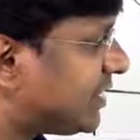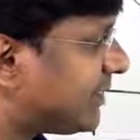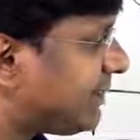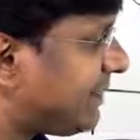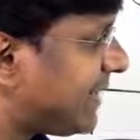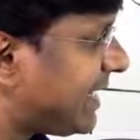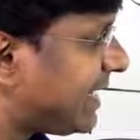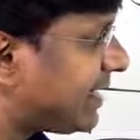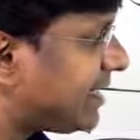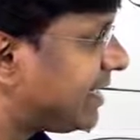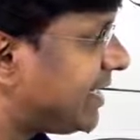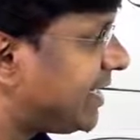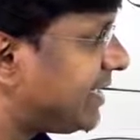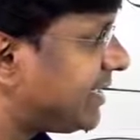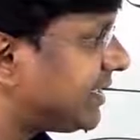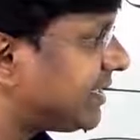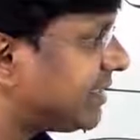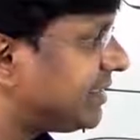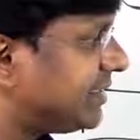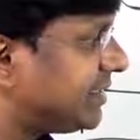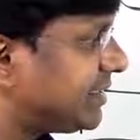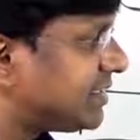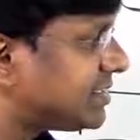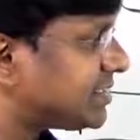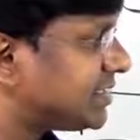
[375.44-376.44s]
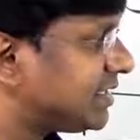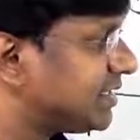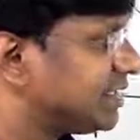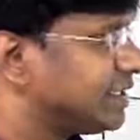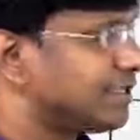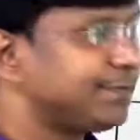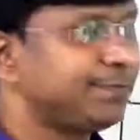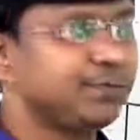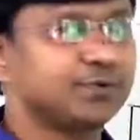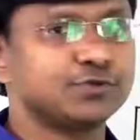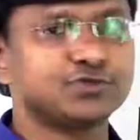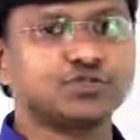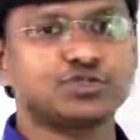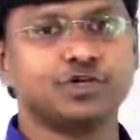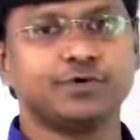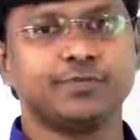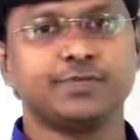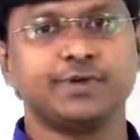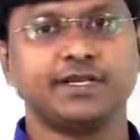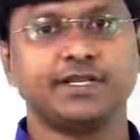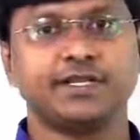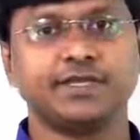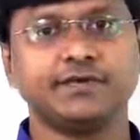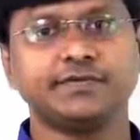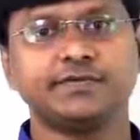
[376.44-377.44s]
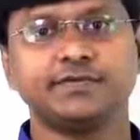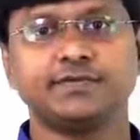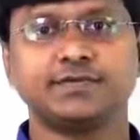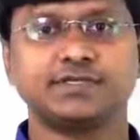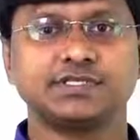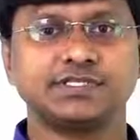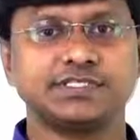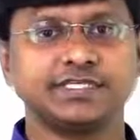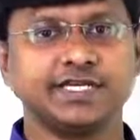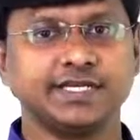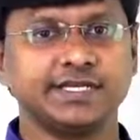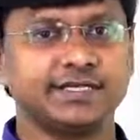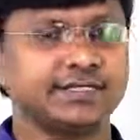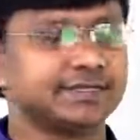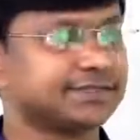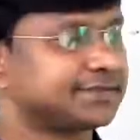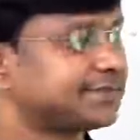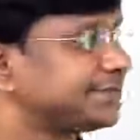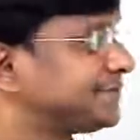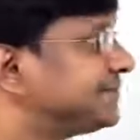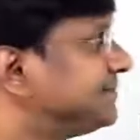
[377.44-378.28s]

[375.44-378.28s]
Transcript: the paralytic ileus in the postoperative state.